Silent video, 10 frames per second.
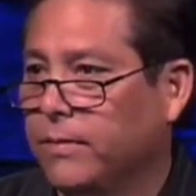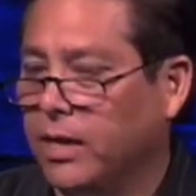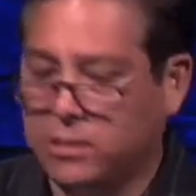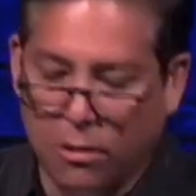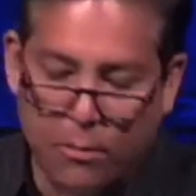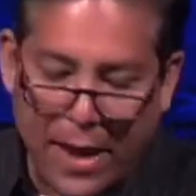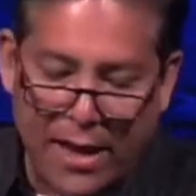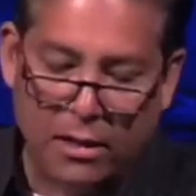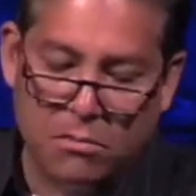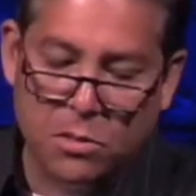And so
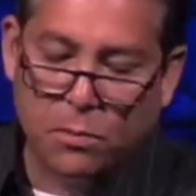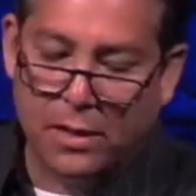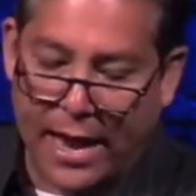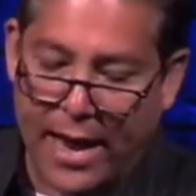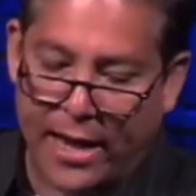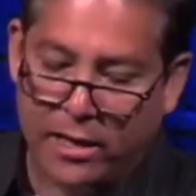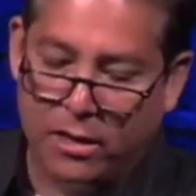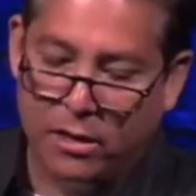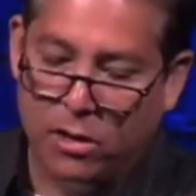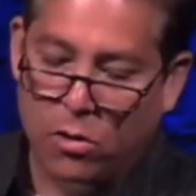Balaam's plan
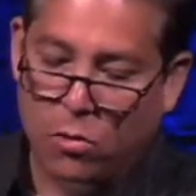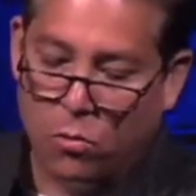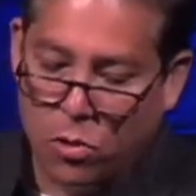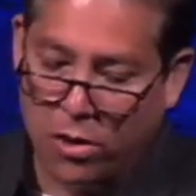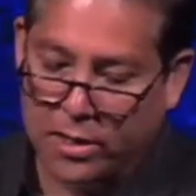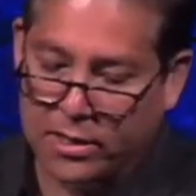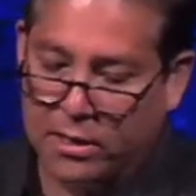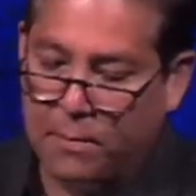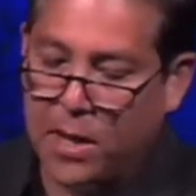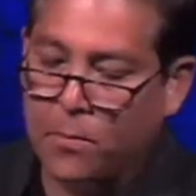worked.
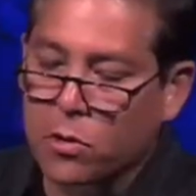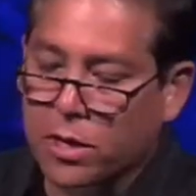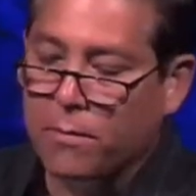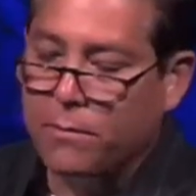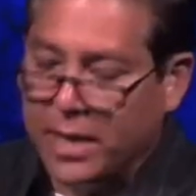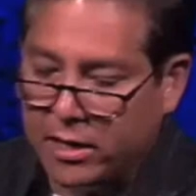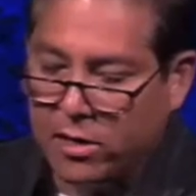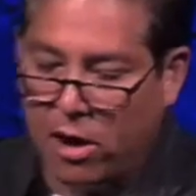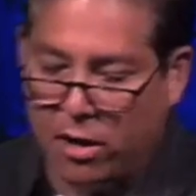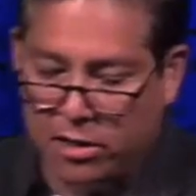The people committed
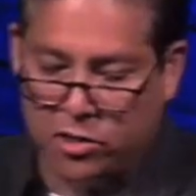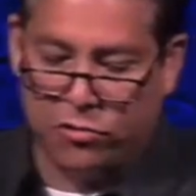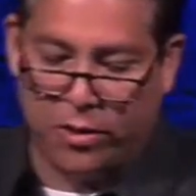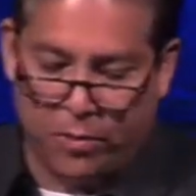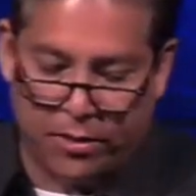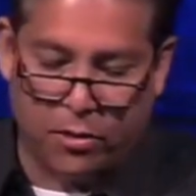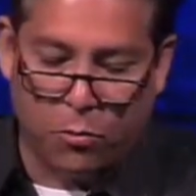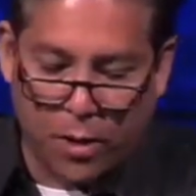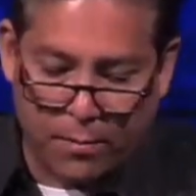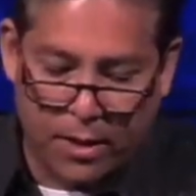harlotry with the
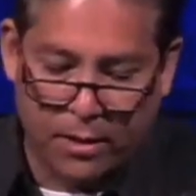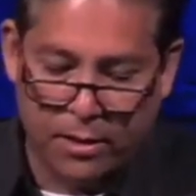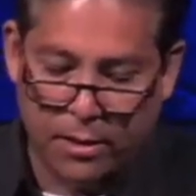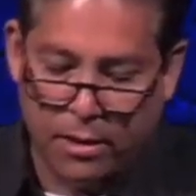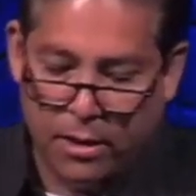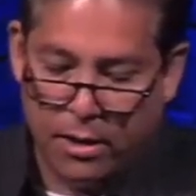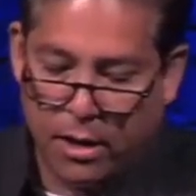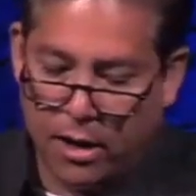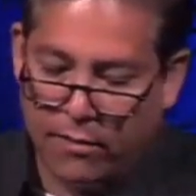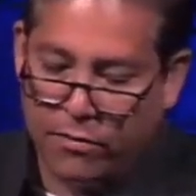women
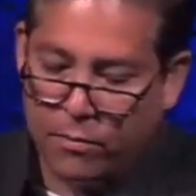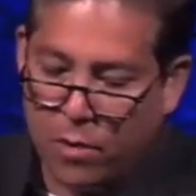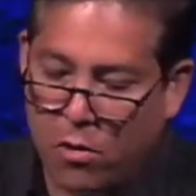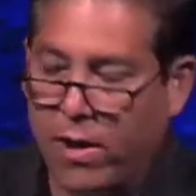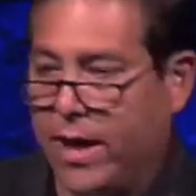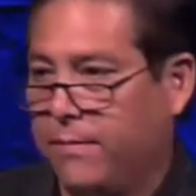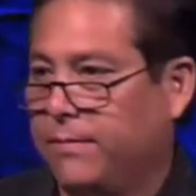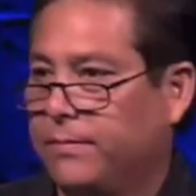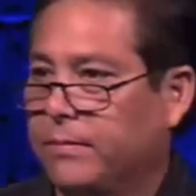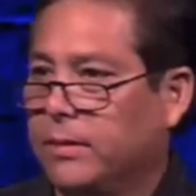of Moab.
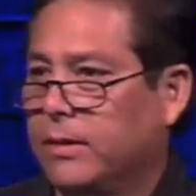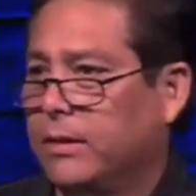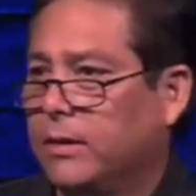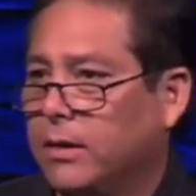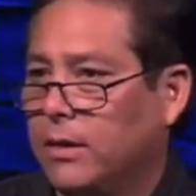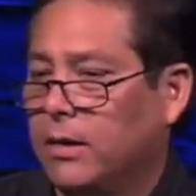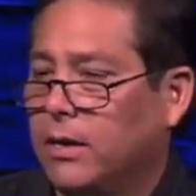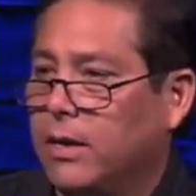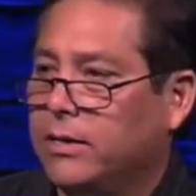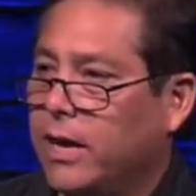
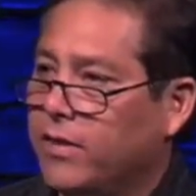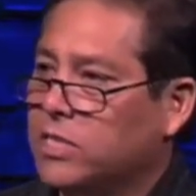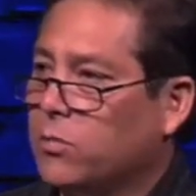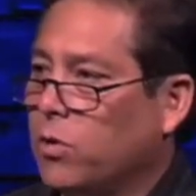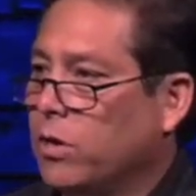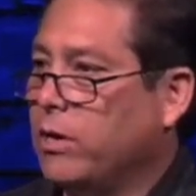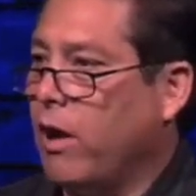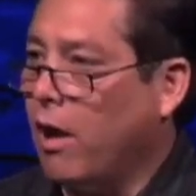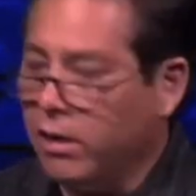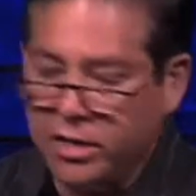Now this word
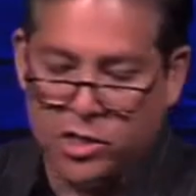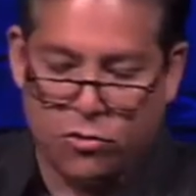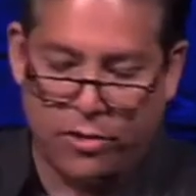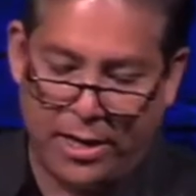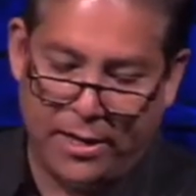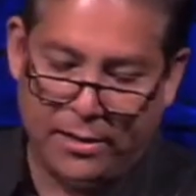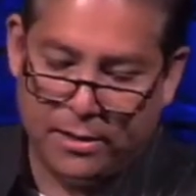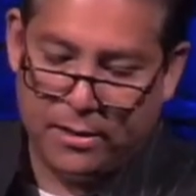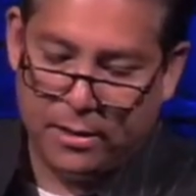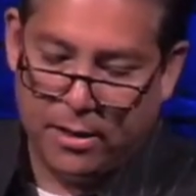harlotry
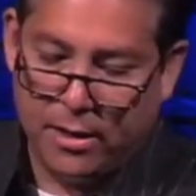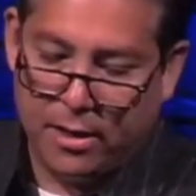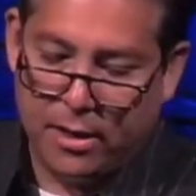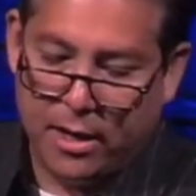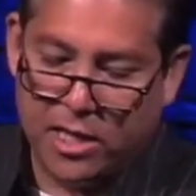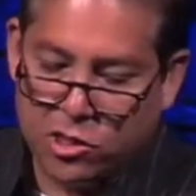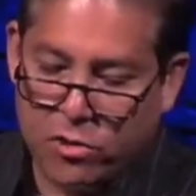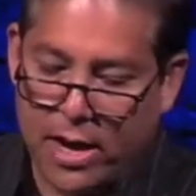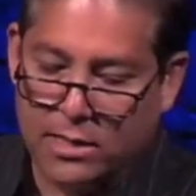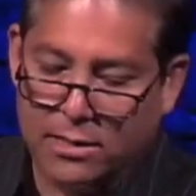is
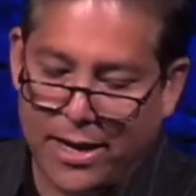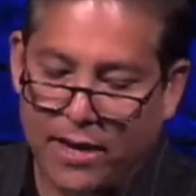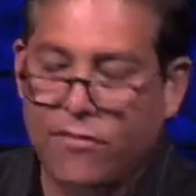translated